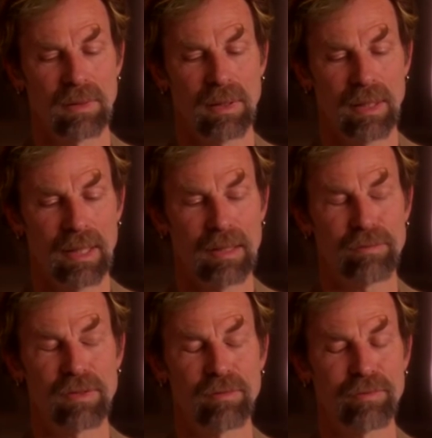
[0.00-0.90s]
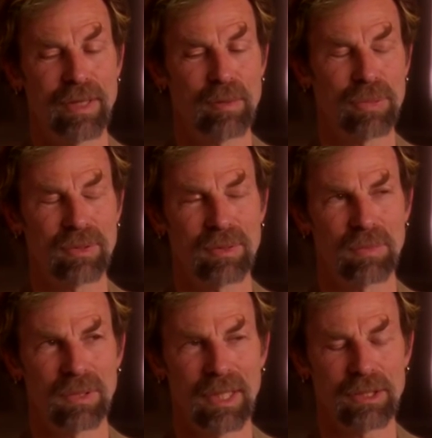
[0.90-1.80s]
And if you develop a good
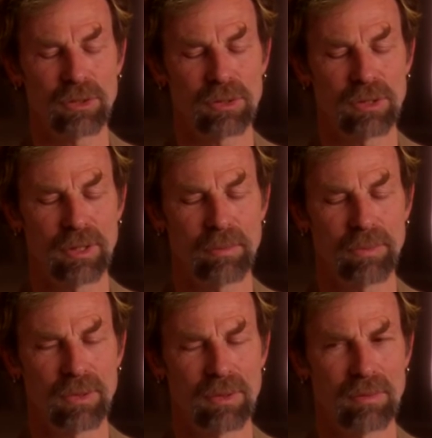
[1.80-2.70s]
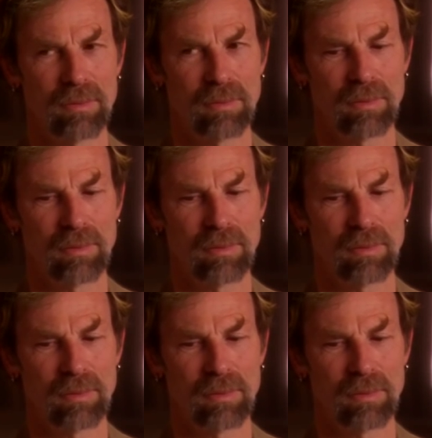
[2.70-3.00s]
relationship, you can,